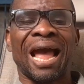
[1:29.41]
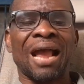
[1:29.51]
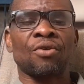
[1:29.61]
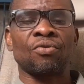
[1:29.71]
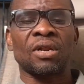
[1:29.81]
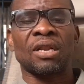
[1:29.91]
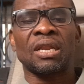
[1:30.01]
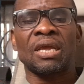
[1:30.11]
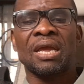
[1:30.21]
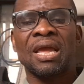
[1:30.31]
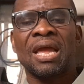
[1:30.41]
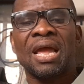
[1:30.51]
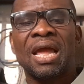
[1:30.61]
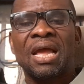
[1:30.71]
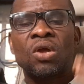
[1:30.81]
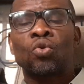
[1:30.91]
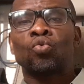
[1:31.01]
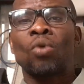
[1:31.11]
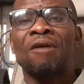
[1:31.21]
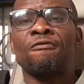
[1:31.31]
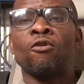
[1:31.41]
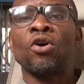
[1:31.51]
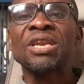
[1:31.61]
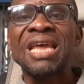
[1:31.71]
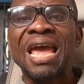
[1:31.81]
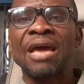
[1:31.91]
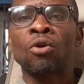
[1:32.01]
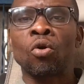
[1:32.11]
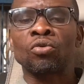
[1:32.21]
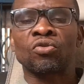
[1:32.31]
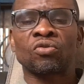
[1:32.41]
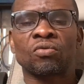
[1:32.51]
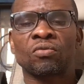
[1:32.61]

accurately to avoid errors